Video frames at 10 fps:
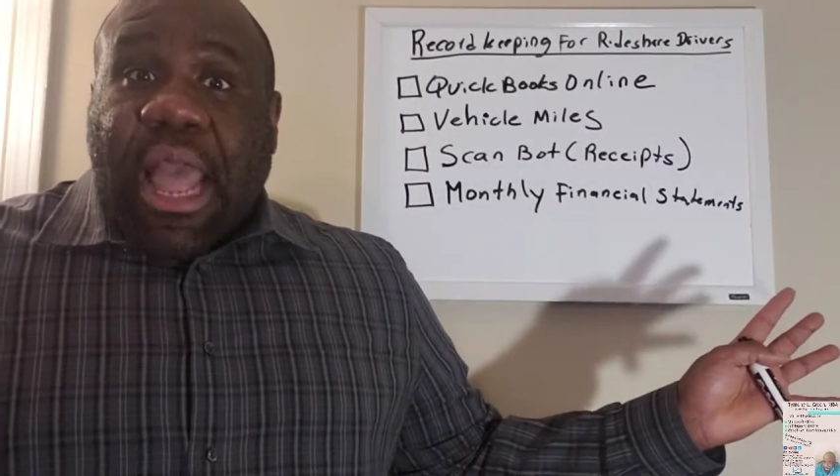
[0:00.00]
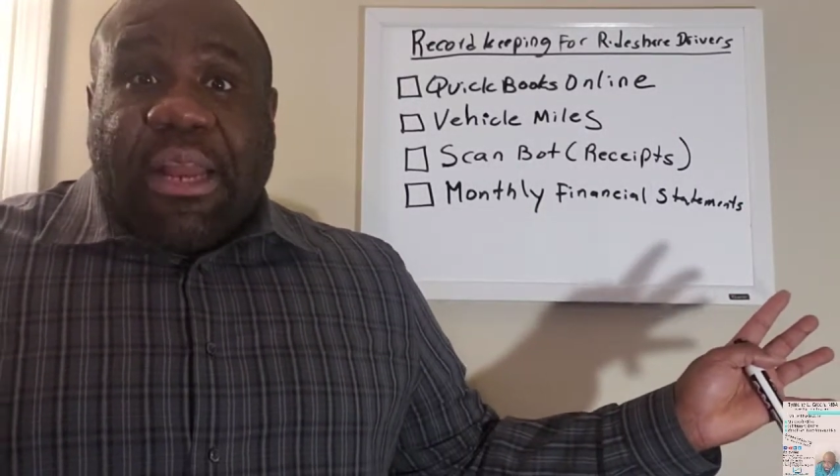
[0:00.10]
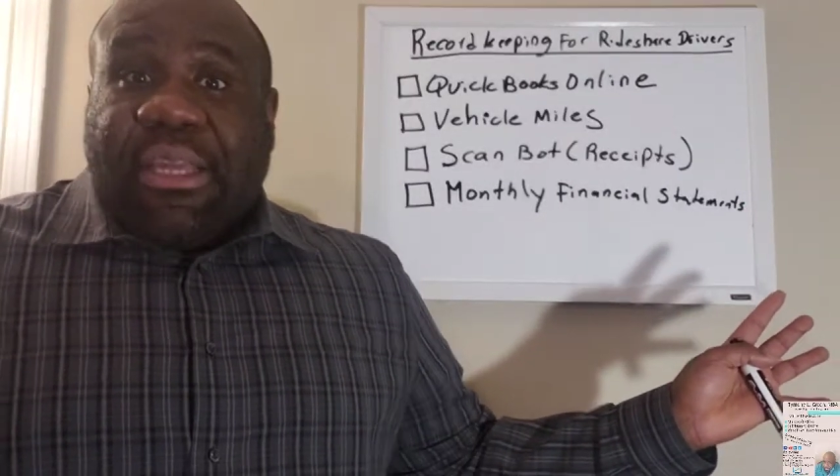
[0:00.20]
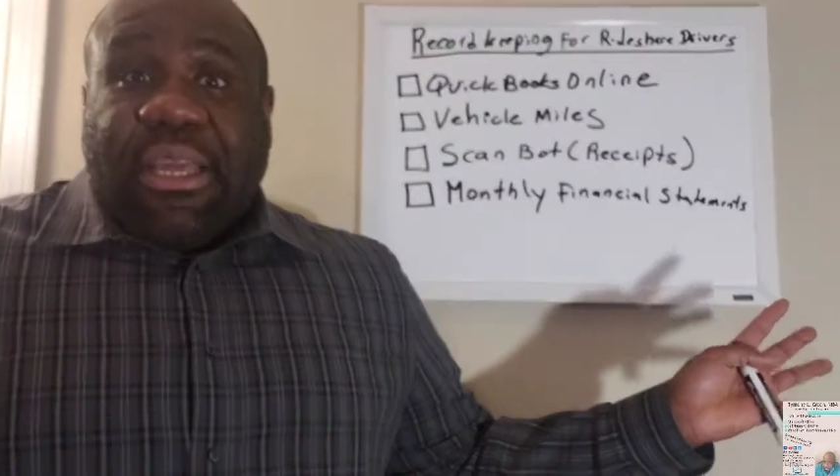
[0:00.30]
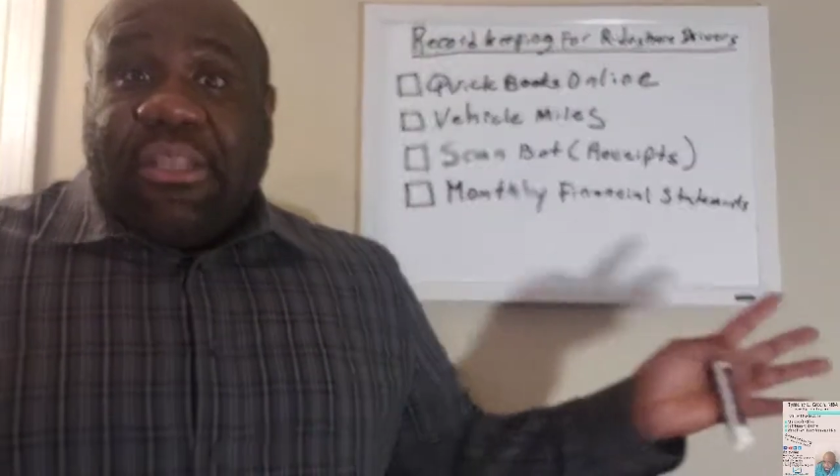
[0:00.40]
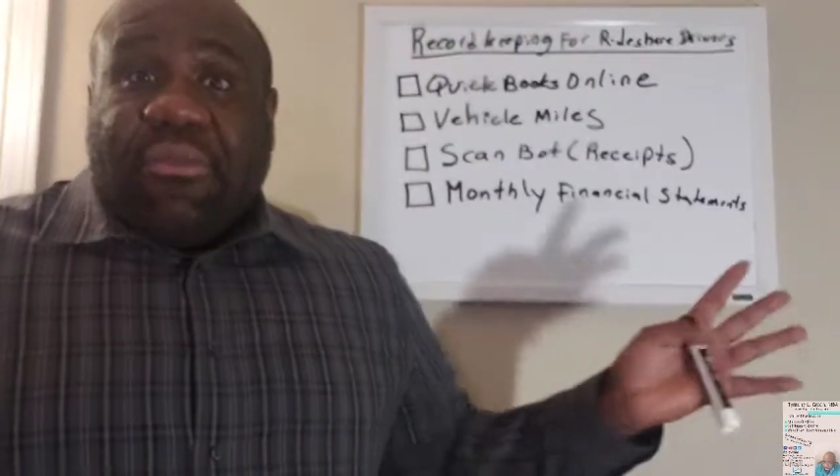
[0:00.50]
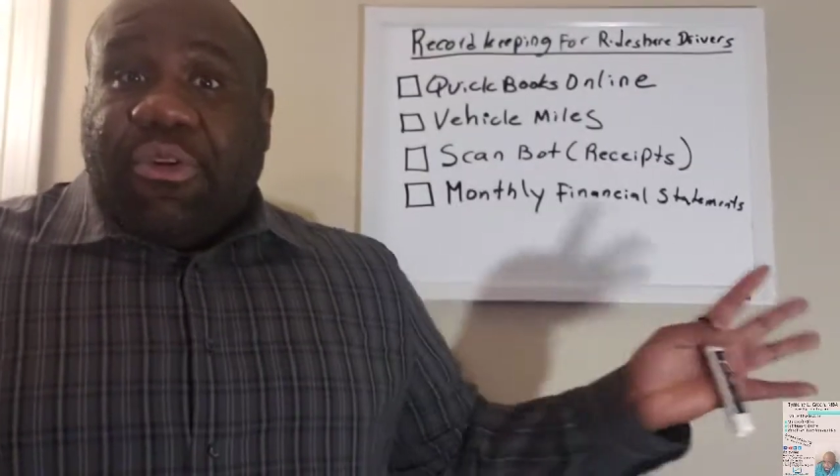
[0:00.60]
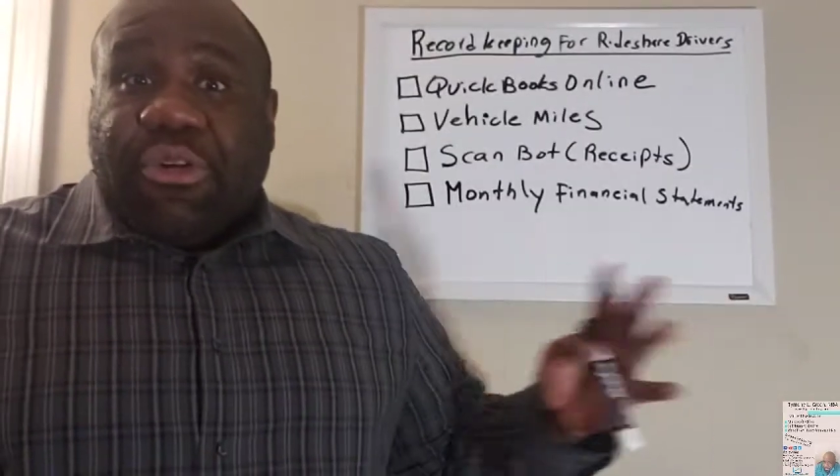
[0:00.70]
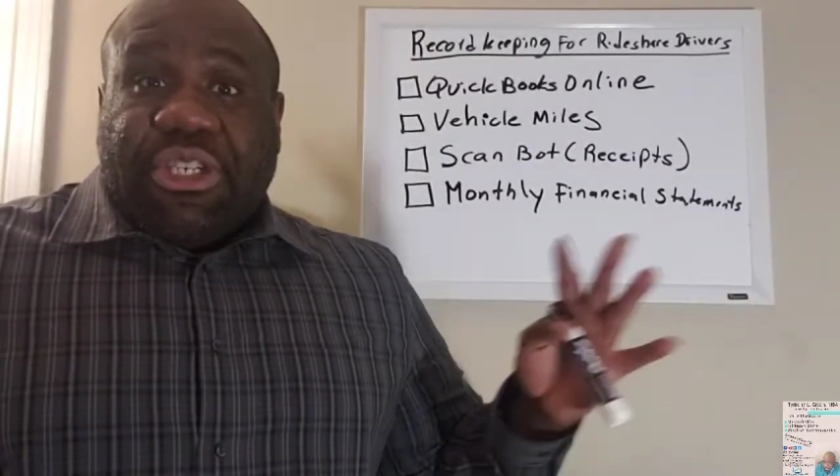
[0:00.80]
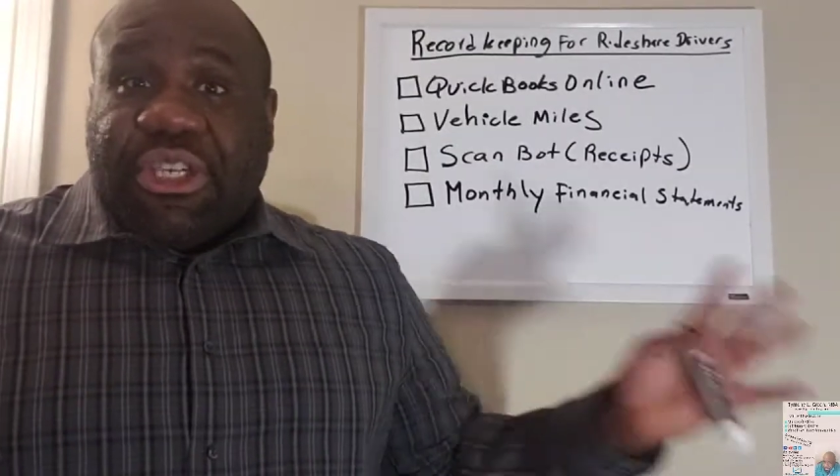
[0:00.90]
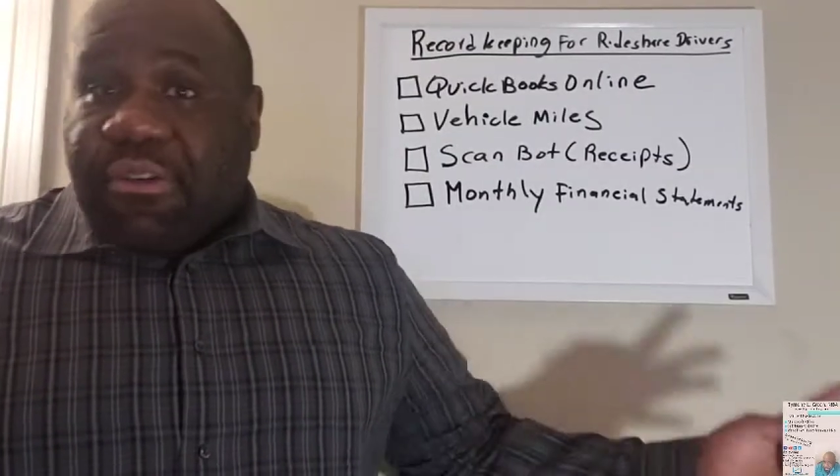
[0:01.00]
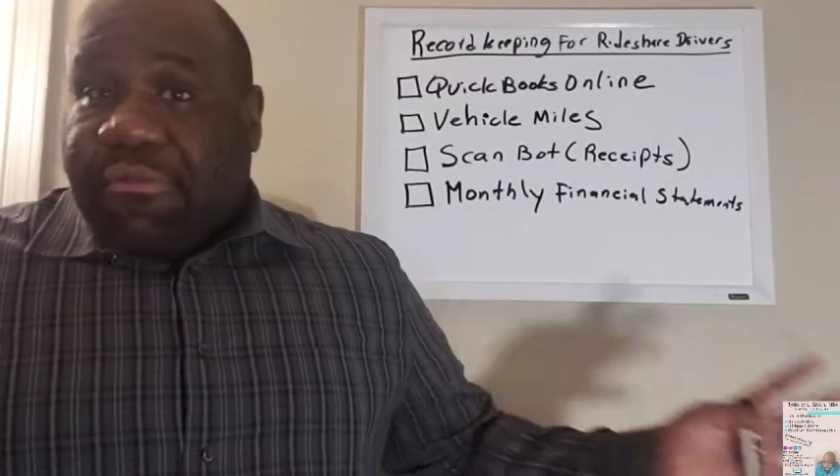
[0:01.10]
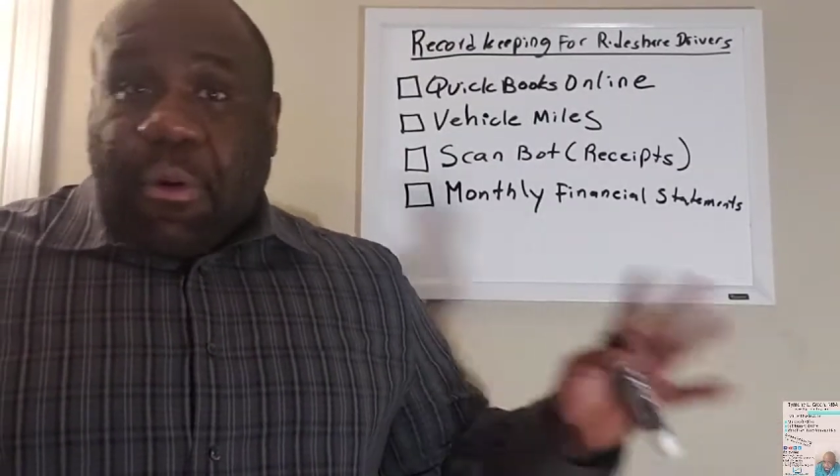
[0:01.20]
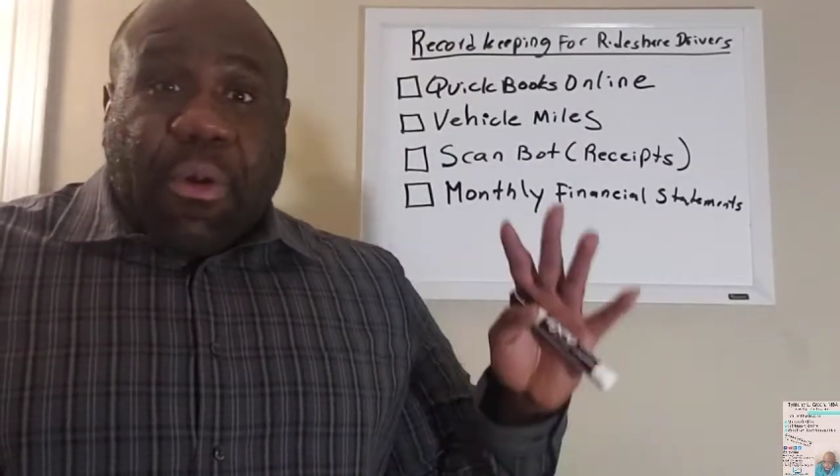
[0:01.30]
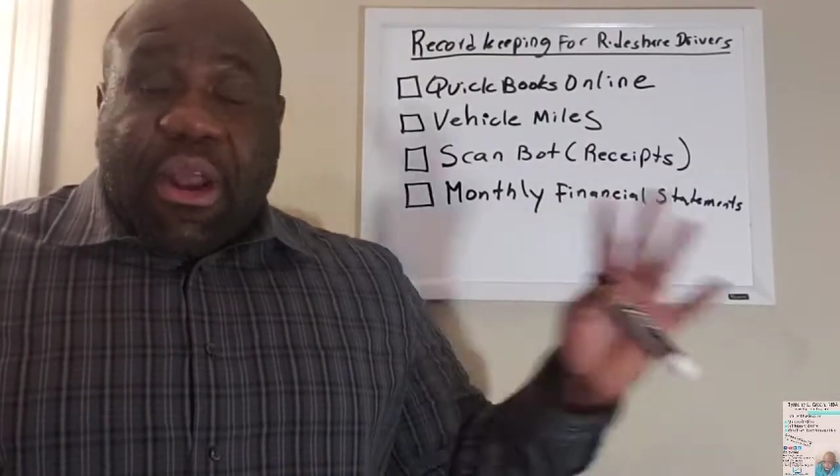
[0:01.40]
at the end of your shift or